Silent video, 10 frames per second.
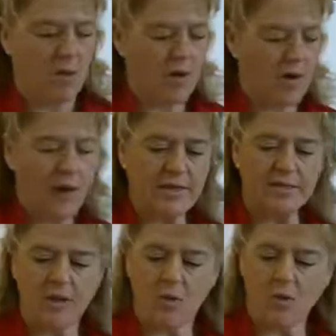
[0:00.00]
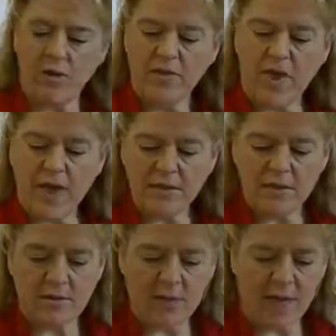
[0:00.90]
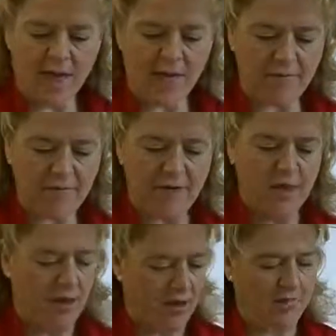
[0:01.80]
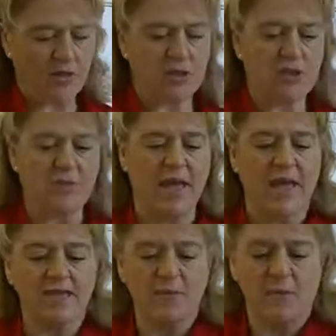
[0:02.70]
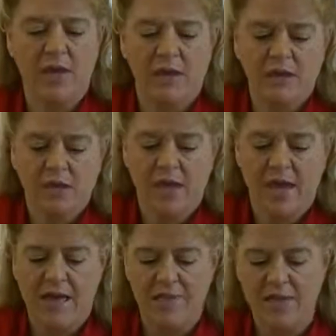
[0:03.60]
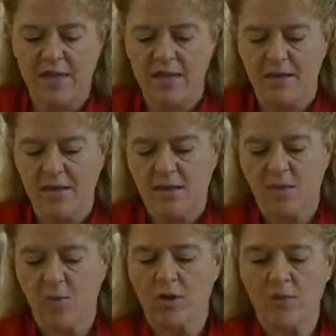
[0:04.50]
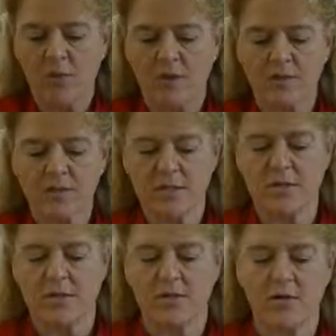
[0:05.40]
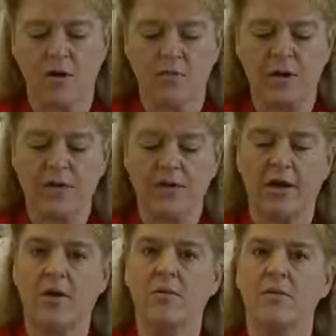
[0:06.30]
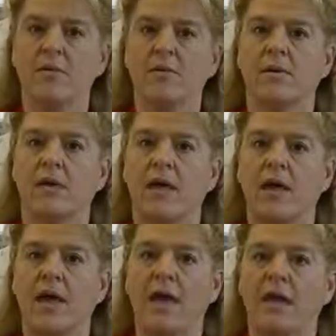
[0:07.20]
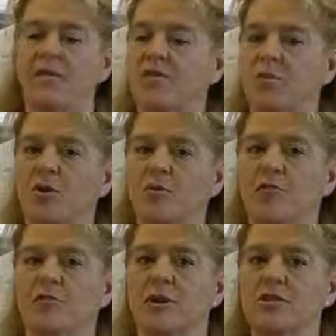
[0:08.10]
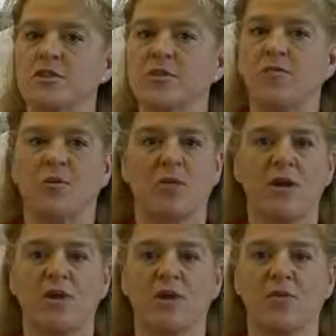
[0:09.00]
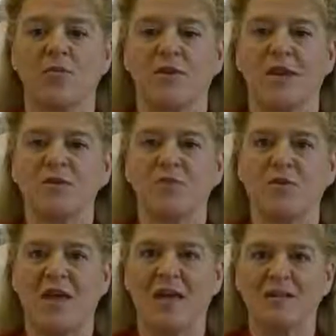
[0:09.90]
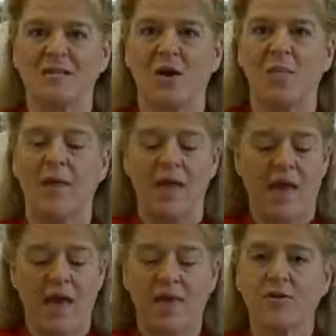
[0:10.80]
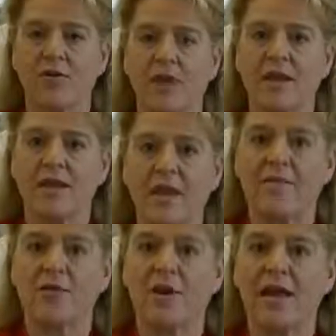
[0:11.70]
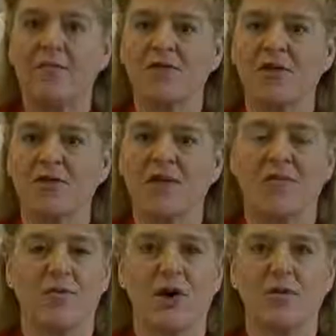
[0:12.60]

Alright, so with that, we have, and you have to excuse my hands, but we actually have the walnut balls. They're all ready to go. And if you put them in the fridge and stuff, they're ready to go for the next few days. So have a great afternoon, have a great